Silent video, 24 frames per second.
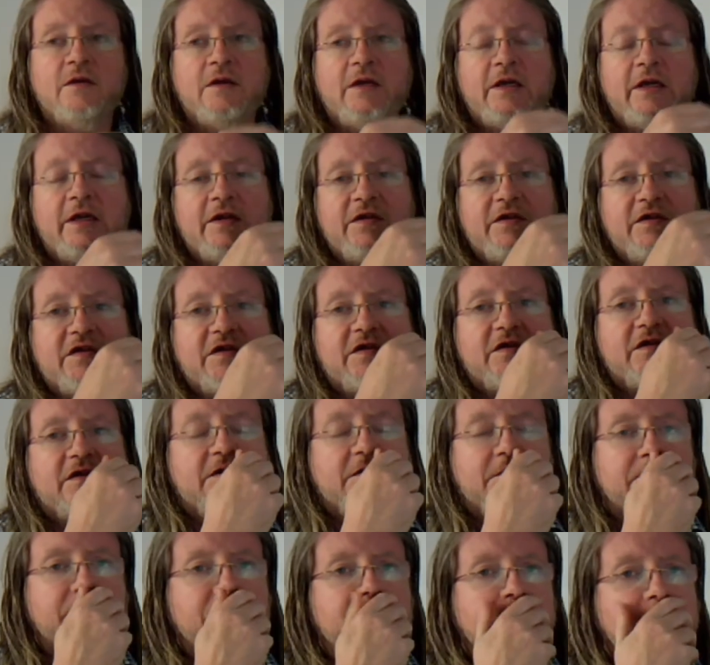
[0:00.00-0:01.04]
it's
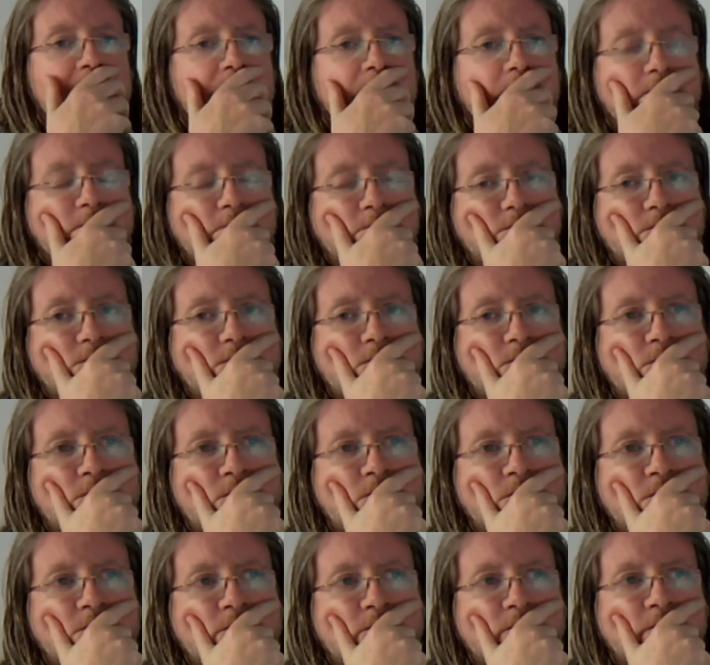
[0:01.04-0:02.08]

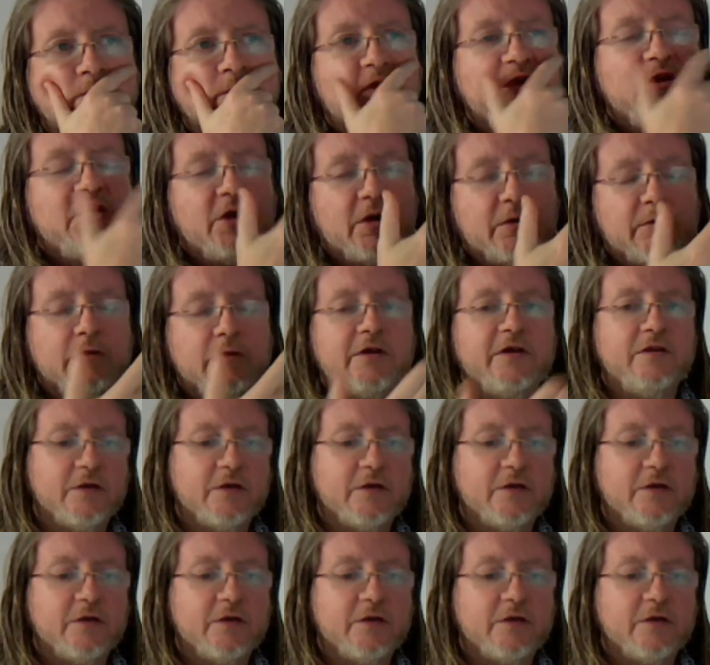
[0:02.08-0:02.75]
generally